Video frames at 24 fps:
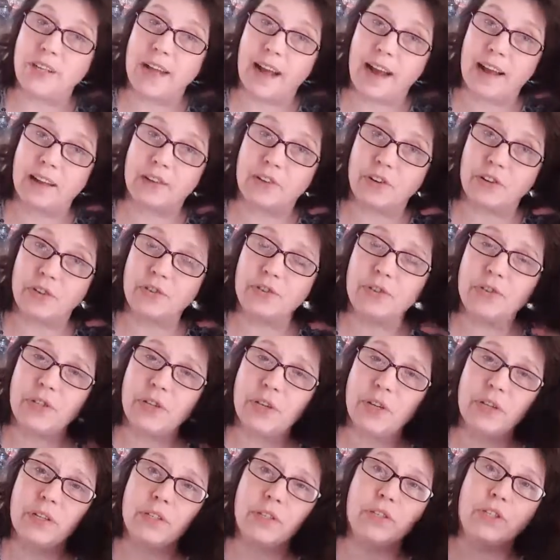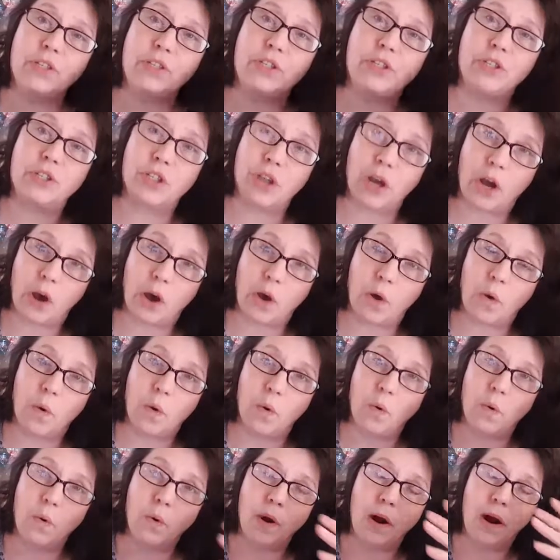doctors,
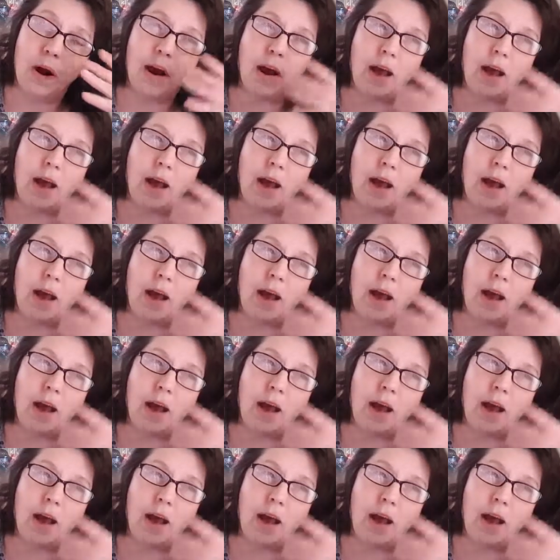so